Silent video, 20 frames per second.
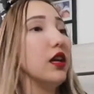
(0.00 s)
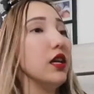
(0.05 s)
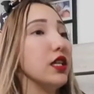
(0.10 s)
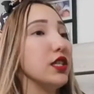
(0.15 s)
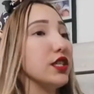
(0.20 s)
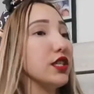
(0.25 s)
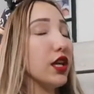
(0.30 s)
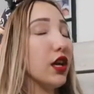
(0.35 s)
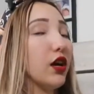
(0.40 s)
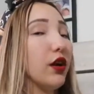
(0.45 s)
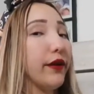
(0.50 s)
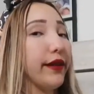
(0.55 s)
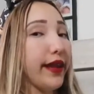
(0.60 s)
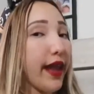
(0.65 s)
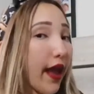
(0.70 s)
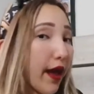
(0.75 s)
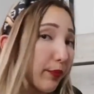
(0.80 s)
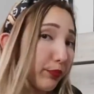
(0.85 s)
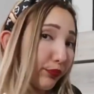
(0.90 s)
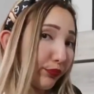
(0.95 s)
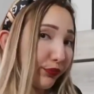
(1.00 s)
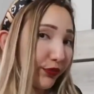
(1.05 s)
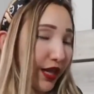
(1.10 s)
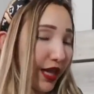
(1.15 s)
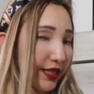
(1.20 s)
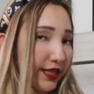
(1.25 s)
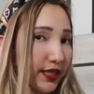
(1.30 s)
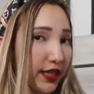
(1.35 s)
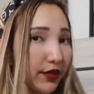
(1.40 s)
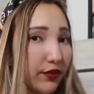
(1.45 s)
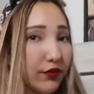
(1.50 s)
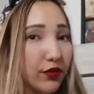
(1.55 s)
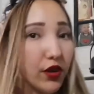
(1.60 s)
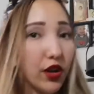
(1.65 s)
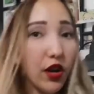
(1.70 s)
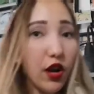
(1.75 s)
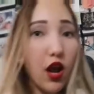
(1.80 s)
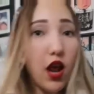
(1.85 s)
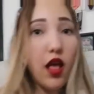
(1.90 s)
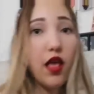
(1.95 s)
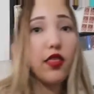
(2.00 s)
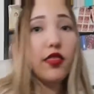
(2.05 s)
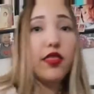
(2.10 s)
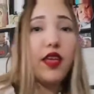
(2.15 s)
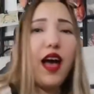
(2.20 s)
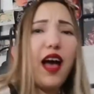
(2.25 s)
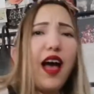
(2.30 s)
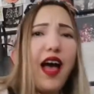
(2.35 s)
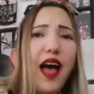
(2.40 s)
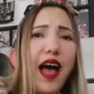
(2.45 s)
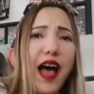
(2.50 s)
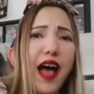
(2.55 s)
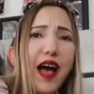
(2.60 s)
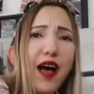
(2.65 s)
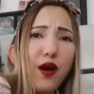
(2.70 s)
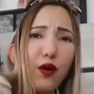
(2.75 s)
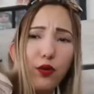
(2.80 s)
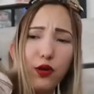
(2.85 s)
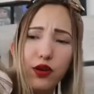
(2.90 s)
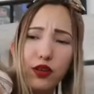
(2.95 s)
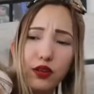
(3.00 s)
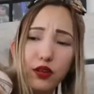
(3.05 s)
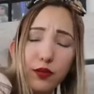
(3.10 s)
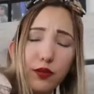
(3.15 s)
So yeah, that's it for ow!